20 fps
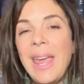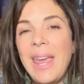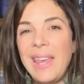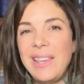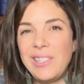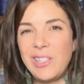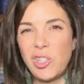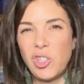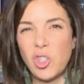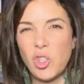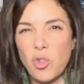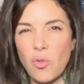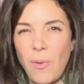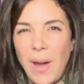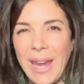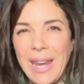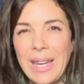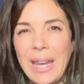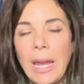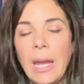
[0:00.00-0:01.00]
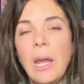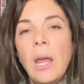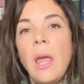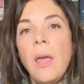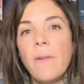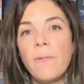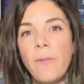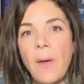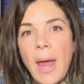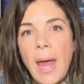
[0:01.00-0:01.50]
is straining
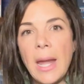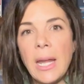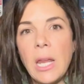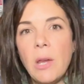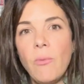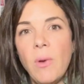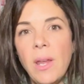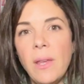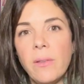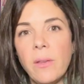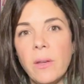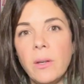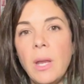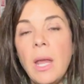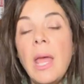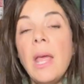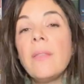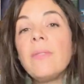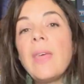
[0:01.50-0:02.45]
for any reason,